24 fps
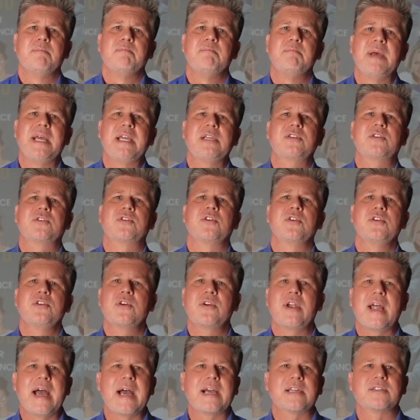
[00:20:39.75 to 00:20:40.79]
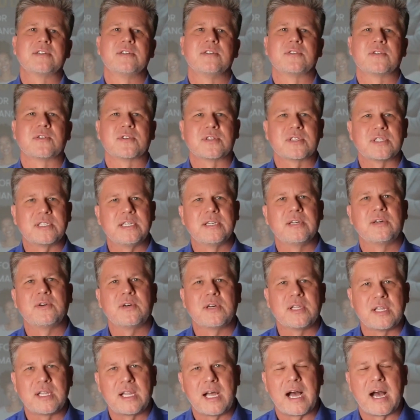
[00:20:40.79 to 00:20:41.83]
Make sure your actions are still
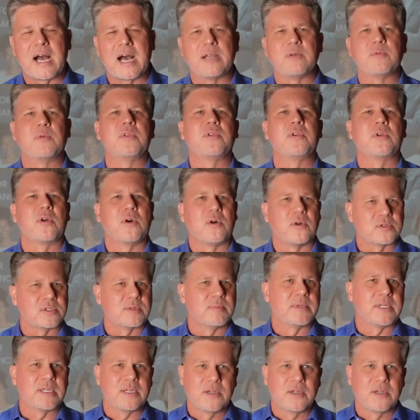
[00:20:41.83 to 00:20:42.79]
aligned with your ultimate